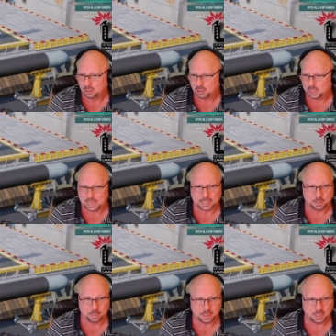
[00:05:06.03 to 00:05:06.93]

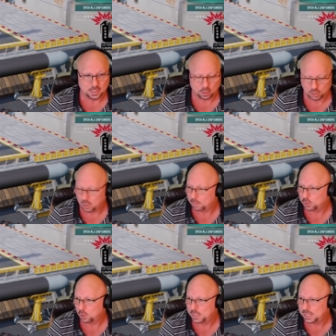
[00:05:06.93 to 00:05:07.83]
XP, or no, I'm
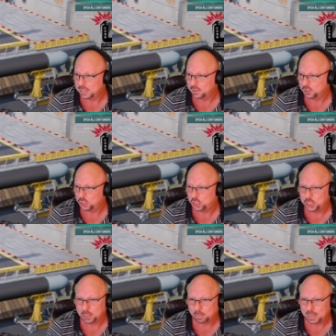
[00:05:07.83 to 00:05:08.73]
sorry, 10 of the
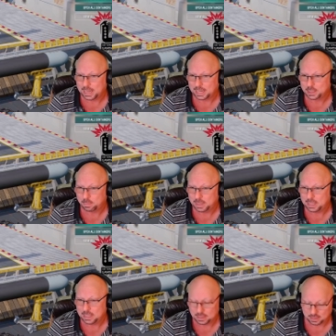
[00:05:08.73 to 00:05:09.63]
ship
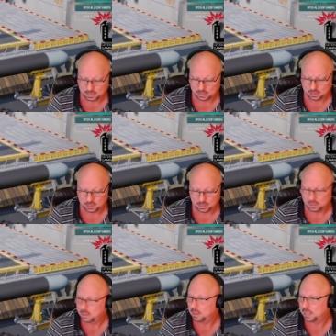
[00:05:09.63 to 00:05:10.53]
XP
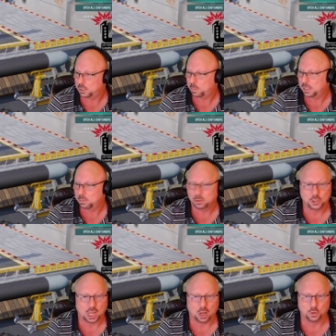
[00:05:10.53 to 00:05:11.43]
expendables.
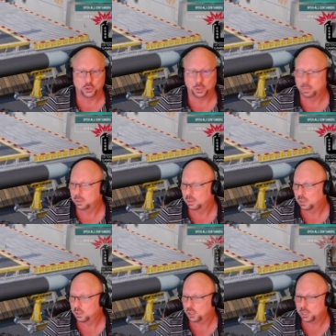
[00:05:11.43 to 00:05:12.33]
Awesome.
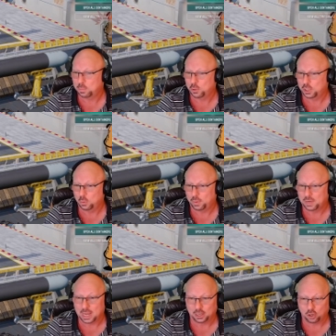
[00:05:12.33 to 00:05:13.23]
That's pretty good. We've
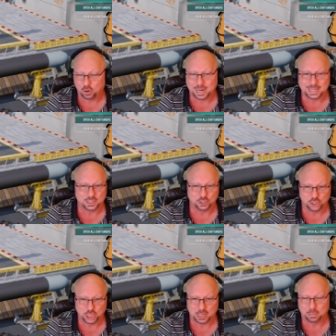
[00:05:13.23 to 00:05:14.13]
gotten credits and
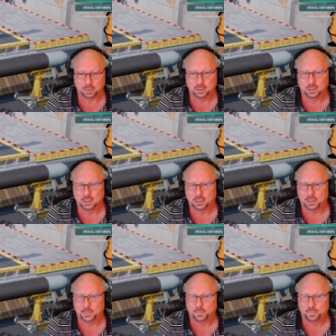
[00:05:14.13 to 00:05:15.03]
ship.
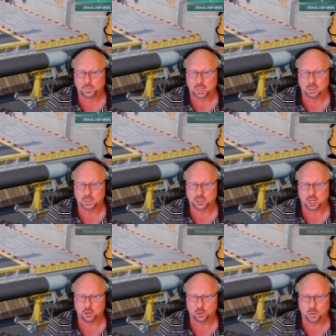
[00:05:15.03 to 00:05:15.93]
Let's go
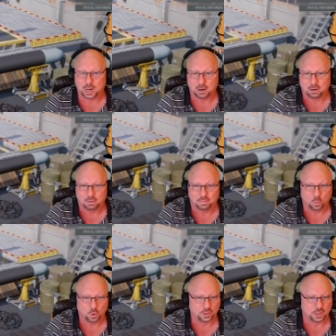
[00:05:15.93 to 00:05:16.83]
to our
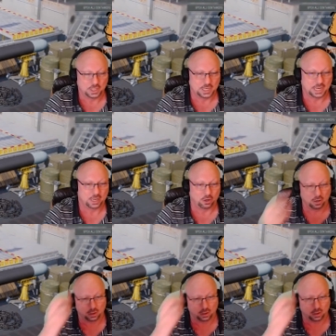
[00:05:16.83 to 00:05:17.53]
fourth container.